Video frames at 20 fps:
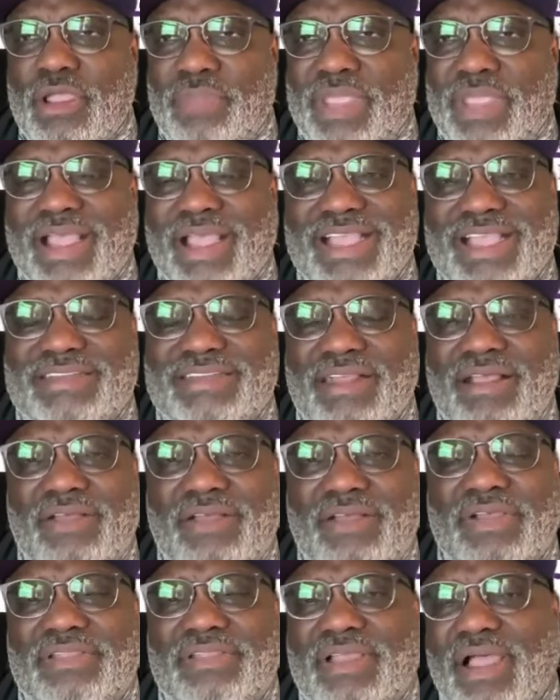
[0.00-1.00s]
because
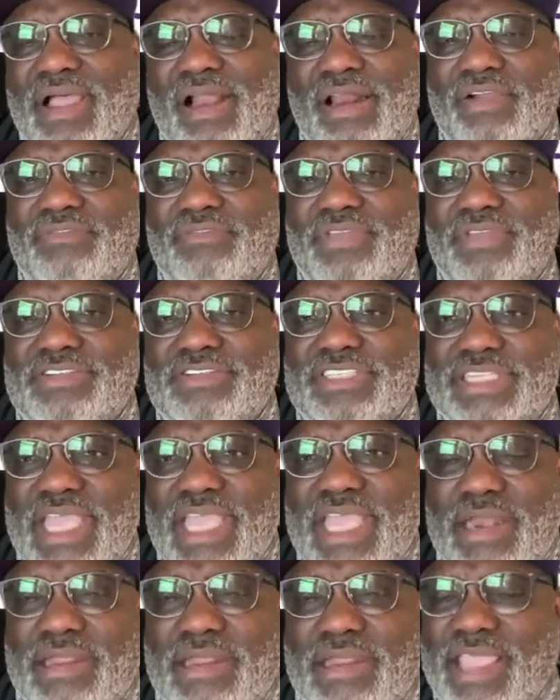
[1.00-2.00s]
of the color of their
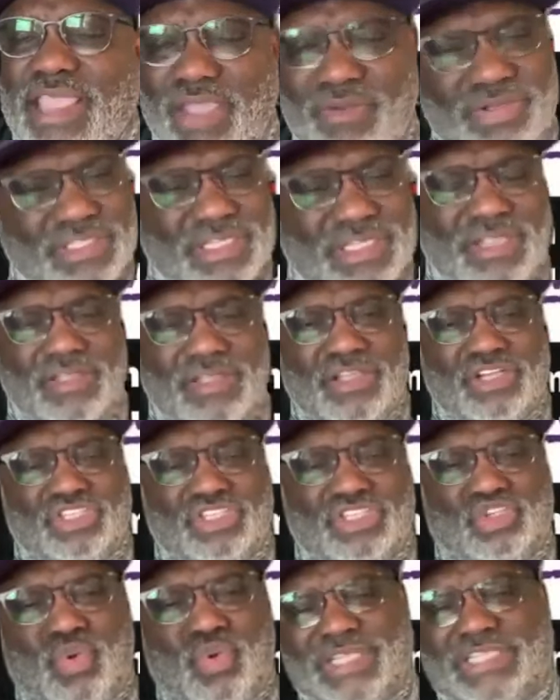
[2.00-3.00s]
skin. It was a
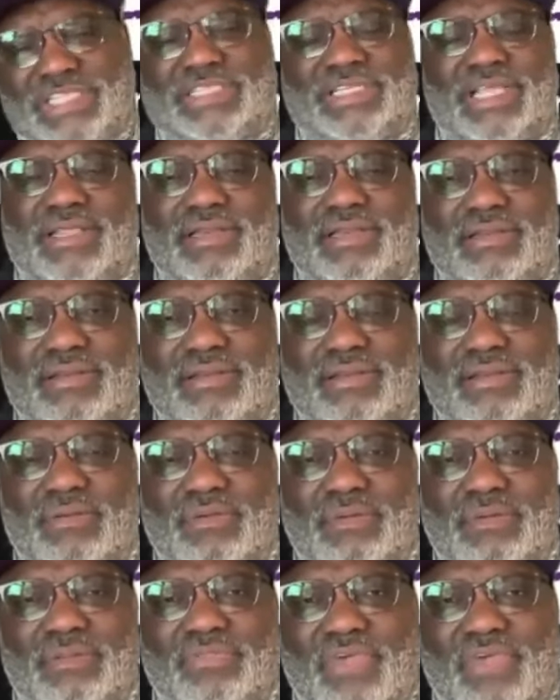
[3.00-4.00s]
twisted
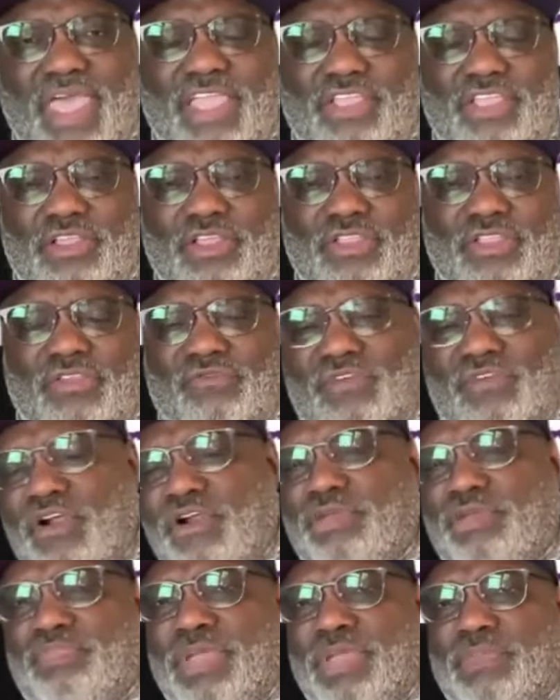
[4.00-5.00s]
thing. The
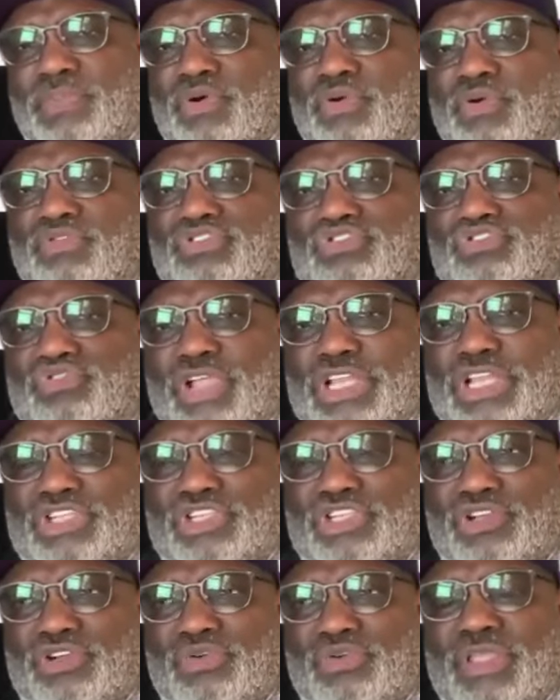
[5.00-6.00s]
very people who
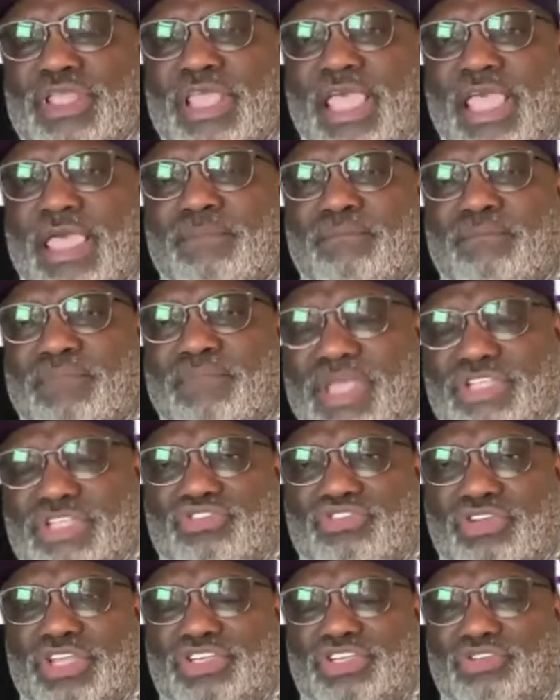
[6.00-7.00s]
treat you and
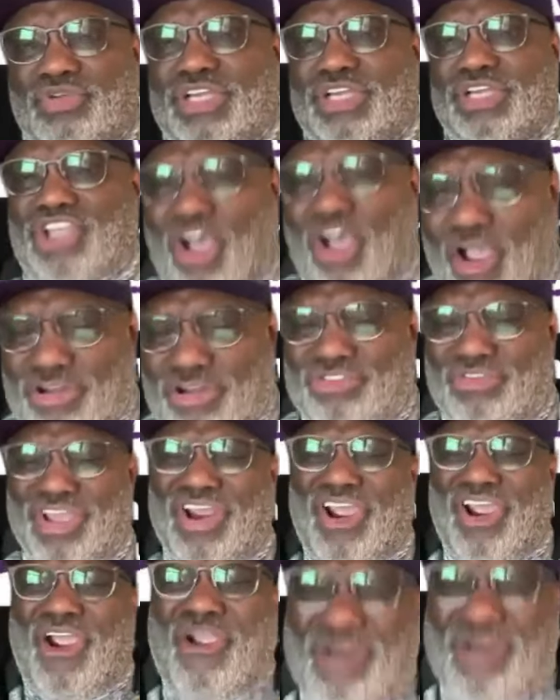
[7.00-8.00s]
mistreat you and talk to
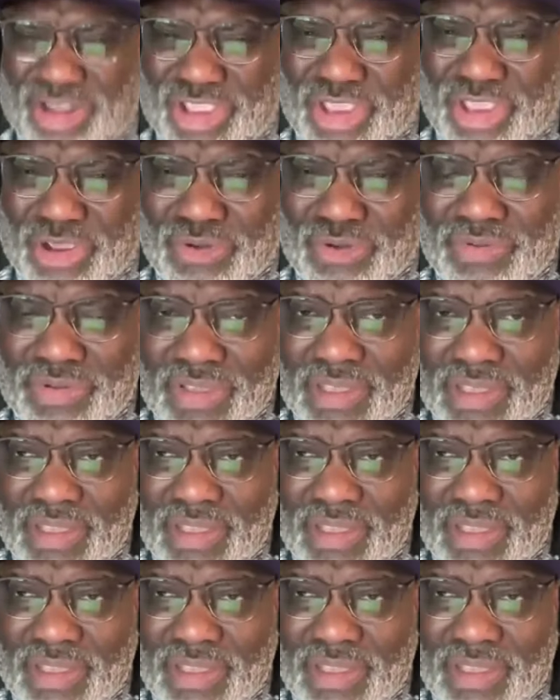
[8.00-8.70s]
you and hurt you,